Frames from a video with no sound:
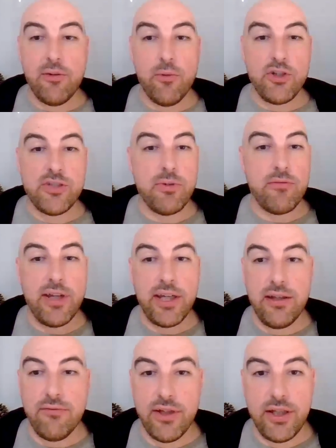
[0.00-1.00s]
on watching my
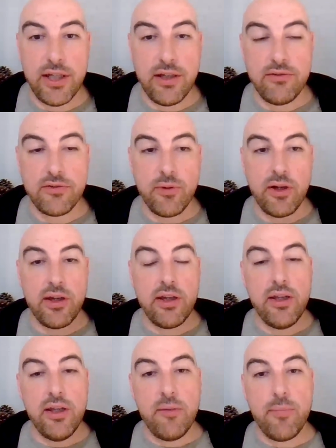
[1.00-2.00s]
regular videos, where I
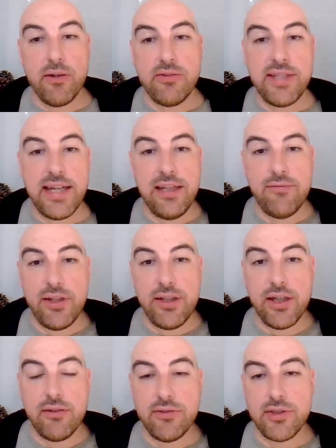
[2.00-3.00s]
post daily
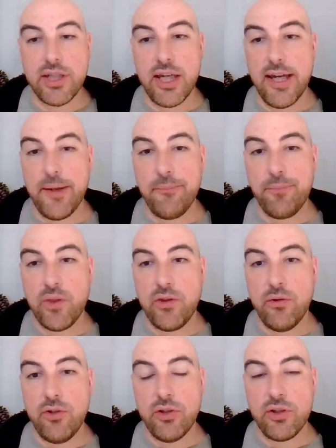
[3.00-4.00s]
videos
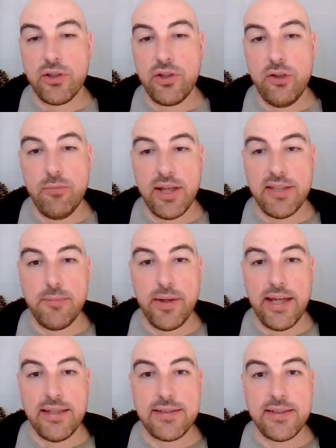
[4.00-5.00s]
doing accumulator
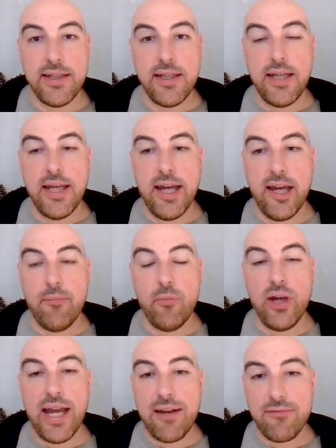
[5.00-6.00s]
bets.
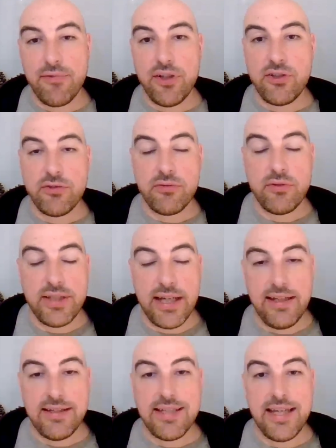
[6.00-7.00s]
Average
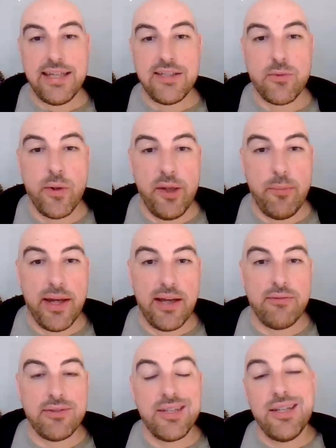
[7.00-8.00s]
daily stake is
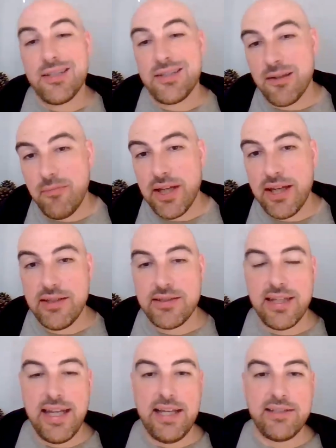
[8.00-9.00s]
£20, some
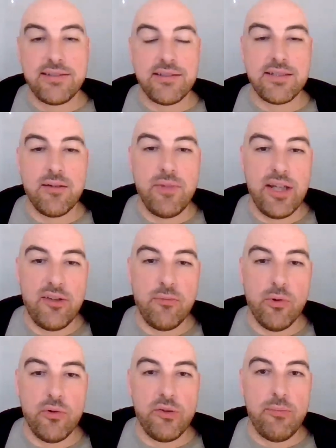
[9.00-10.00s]
days less, some days
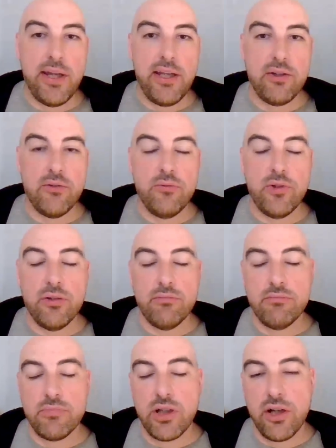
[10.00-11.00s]
more, depending
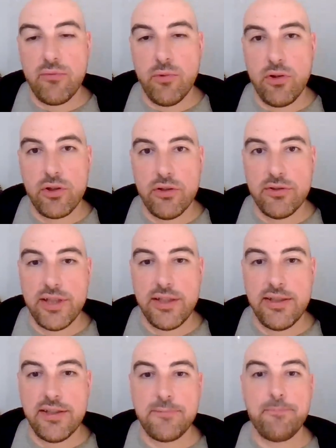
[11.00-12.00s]
on kind of what the
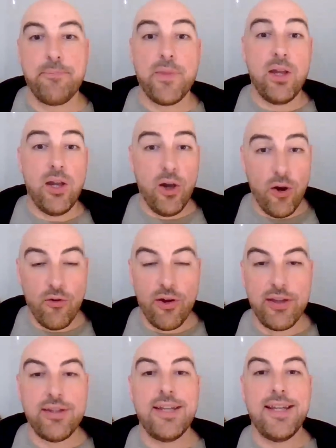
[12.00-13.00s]
content is. All
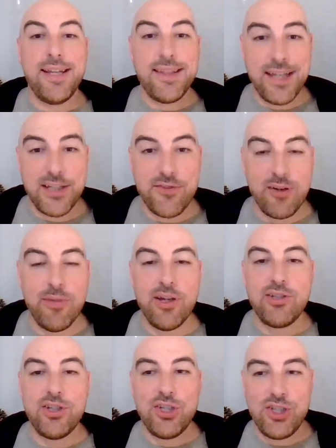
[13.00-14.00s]
right, thanks very
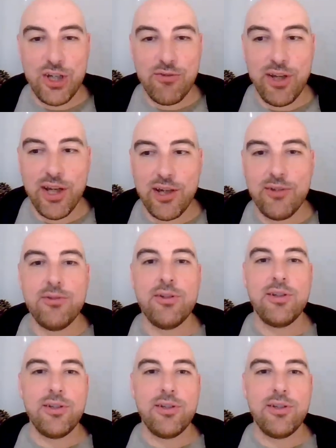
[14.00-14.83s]
much. Cheerio.